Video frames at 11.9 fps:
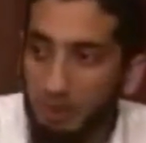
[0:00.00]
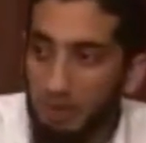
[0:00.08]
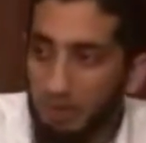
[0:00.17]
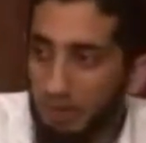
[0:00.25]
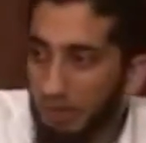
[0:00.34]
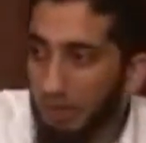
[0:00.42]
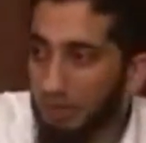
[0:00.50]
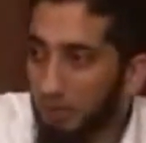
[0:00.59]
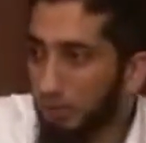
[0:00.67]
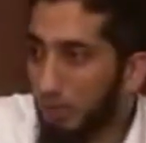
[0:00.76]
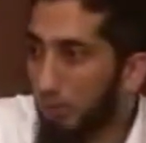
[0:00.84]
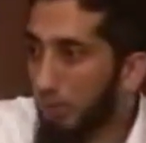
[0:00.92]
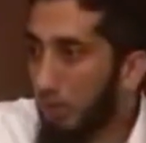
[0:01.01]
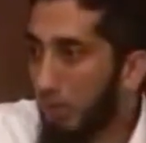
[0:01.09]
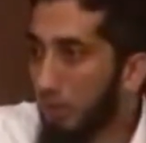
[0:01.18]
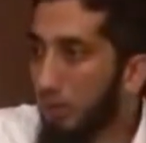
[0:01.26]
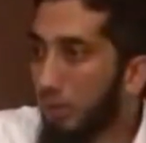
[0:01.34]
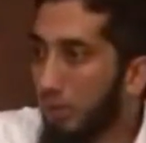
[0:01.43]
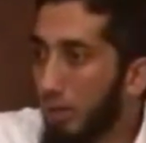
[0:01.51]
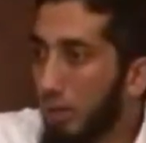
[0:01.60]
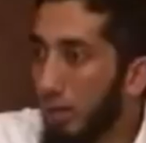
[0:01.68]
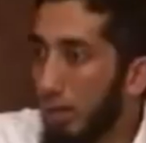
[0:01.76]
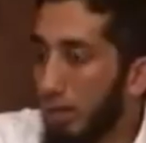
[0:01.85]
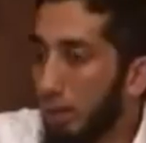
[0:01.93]
I got to get some stuff done.
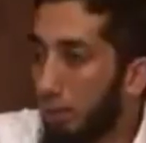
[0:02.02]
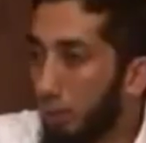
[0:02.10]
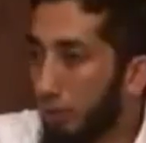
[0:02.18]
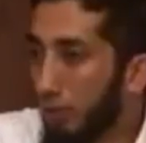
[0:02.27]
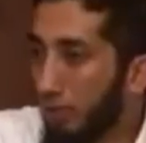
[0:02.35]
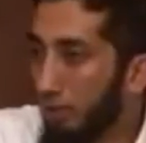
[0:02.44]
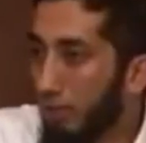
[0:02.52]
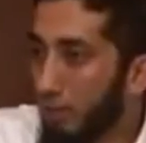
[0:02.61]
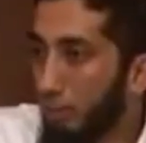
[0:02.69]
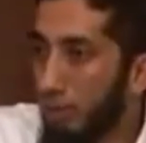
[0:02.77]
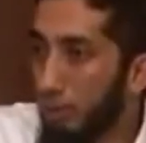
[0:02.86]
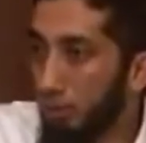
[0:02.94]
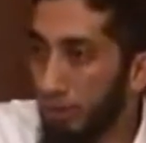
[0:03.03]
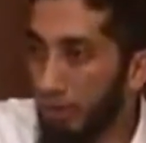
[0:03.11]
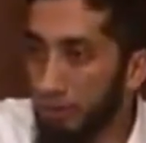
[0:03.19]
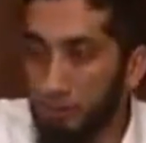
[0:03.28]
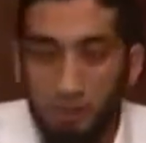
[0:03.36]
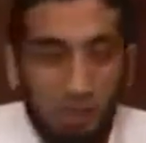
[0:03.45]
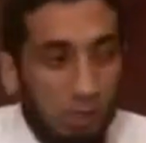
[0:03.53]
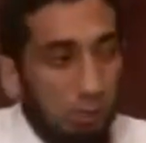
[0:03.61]
I got to put this investment in place.